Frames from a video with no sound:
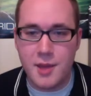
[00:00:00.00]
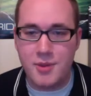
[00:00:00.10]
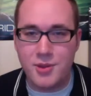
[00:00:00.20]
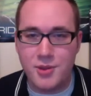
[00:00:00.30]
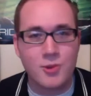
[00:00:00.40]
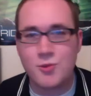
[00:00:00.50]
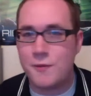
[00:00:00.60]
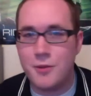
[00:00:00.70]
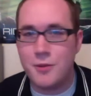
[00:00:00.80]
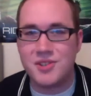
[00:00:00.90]
But no one's
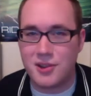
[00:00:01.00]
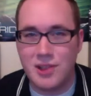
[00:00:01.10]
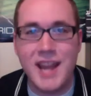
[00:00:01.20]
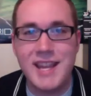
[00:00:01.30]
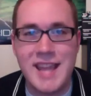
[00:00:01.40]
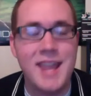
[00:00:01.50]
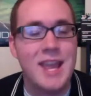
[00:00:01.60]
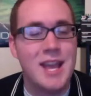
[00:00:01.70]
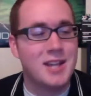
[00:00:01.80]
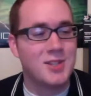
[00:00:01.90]
reviewed this online yet,
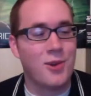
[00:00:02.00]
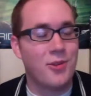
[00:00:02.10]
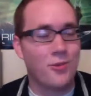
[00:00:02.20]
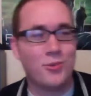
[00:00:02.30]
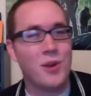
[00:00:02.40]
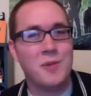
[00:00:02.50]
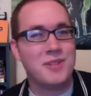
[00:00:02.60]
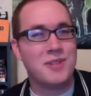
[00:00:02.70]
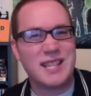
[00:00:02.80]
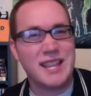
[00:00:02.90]
so I don't know
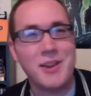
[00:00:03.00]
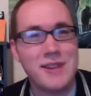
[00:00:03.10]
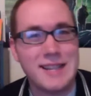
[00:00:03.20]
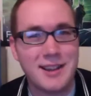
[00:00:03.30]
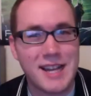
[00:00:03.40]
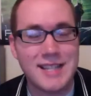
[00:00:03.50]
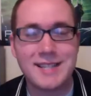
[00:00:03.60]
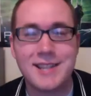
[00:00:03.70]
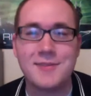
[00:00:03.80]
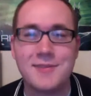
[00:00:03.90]
anyone's theories on it and
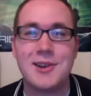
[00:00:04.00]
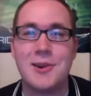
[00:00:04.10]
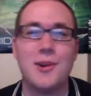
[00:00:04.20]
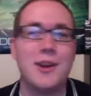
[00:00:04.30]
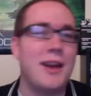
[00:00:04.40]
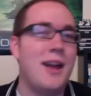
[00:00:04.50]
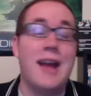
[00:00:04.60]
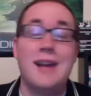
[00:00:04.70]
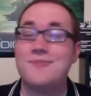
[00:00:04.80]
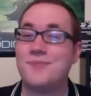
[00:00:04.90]
stuff. So
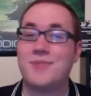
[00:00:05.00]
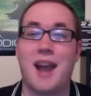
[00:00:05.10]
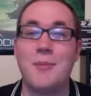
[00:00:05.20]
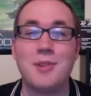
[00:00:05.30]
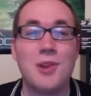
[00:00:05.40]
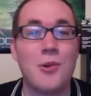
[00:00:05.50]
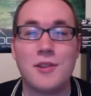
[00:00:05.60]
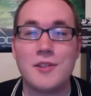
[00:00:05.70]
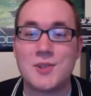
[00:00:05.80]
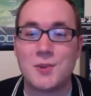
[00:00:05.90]
I'm alone
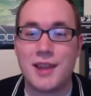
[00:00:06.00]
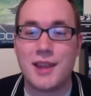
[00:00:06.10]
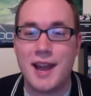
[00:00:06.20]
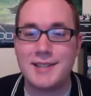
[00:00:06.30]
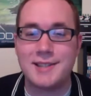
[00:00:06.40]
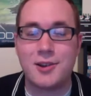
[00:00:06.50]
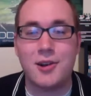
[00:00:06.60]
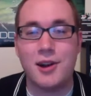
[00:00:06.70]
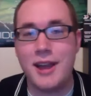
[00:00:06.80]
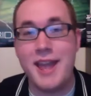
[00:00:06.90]
on this one, guys. So
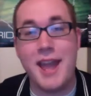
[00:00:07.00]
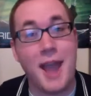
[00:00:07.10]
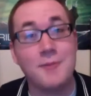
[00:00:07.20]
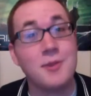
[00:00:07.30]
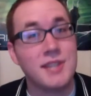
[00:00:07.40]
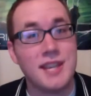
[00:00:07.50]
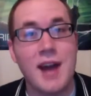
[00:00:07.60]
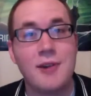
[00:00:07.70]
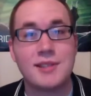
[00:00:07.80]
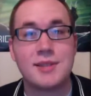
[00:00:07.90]
have you seen
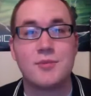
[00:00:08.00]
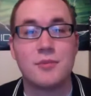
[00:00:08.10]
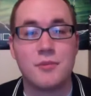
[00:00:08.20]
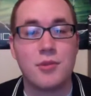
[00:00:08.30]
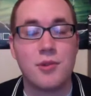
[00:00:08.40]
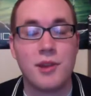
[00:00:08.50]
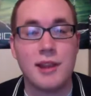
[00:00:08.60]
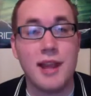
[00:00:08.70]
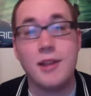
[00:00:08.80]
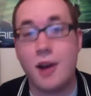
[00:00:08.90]
Alice in
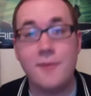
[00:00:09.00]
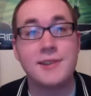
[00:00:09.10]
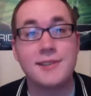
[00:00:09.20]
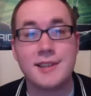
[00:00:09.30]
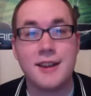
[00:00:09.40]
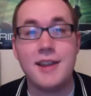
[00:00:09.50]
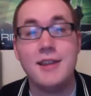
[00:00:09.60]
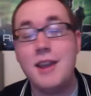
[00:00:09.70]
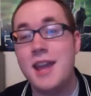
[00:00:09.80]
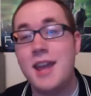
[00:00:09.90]
Marialand? Obviously
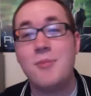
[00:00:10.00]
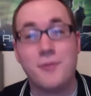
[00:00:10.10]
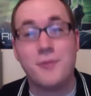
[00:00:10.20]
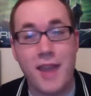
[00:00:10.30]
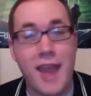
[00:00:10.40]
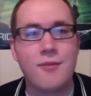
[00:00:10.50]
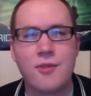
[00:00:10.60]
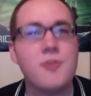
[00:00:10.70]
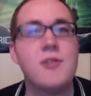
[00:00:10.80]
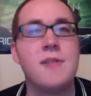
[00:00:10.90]
not. But if you have, or
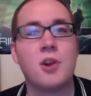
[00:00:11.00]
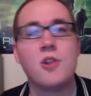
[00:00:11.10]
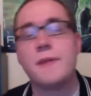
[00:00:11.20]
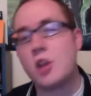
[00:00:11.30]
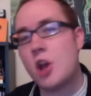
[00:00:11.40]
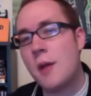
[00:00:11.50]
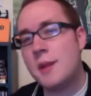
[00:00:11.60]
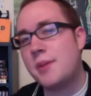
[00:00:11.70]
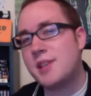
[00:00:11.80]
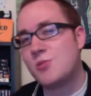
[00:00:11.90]
if you even heard of it, comment
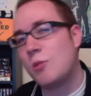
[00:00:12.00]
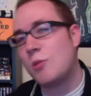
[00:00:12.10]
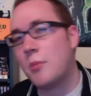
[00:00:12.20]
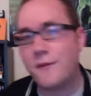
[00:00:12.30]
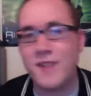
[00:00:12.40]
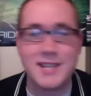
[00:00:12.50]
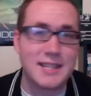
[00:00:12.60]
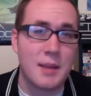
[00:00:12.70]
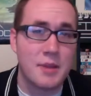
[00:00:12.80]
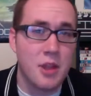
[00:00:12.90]
that place below my face
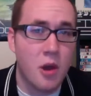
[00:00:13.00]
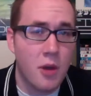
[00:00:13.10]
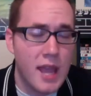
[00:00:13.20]
and let me know.